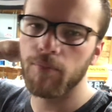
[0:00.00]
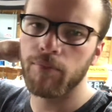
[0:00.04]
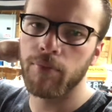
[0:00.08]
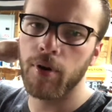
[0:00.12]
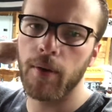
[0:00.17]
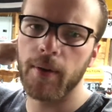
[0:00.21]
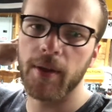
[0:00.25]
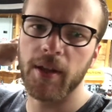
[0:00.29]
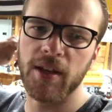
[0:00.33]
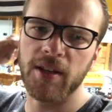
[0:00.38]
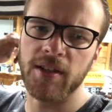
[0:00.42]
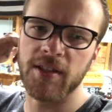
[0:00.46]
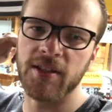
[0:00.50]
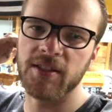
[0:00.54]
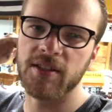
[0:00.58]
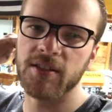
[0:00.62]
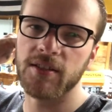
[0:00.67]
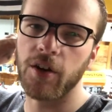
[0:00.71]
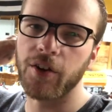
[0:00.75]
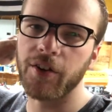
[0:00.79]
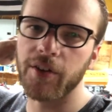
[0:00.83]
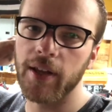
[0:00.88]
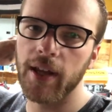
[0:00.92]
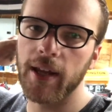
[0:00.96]
Probably gonna
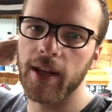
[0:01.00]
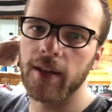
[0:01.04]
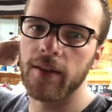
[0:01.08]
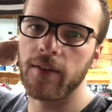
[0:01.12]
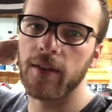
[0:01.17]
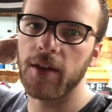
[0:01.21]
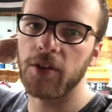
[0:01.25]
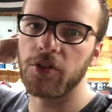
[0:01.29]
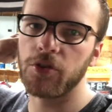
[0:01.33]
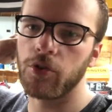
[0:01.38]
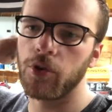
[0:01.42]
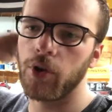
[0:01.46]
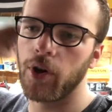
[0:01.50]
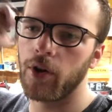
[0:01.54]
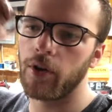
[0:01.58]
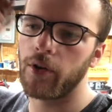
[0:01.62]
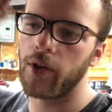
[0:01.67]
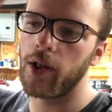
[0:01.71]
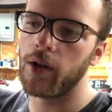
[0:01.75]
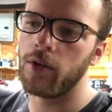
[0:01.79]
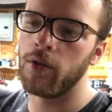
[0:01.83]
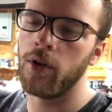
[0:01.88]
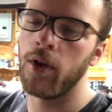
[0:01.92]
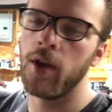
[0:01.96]
start taking the engine
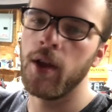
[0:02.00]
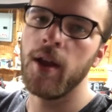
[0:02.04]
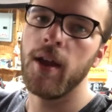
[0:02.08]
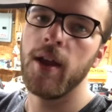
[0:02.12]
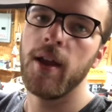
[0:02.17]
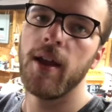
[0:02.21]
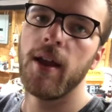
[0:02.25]
cradle out.